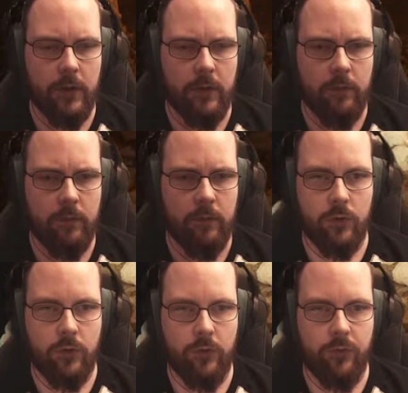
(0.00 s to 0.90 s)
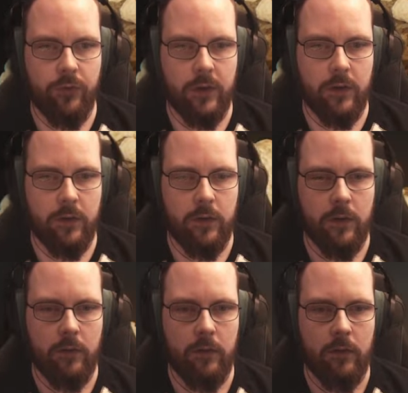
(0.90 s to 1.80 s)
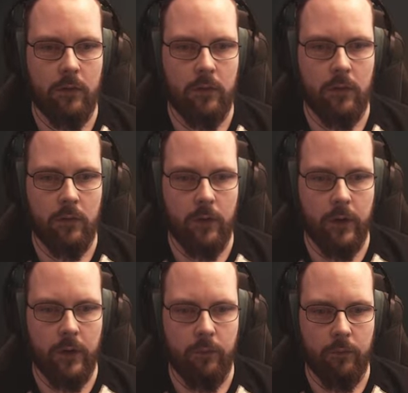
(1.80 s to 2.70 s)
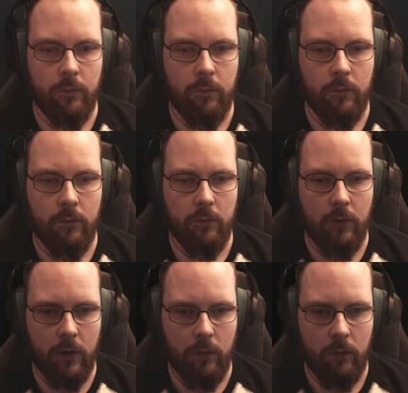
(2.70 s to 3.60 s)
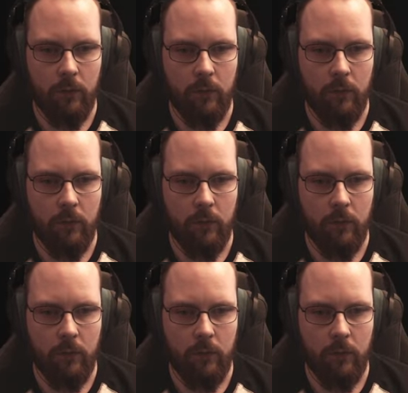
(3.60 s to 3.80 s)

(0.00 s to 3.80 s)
Okay, show no fear. Okay. Oh.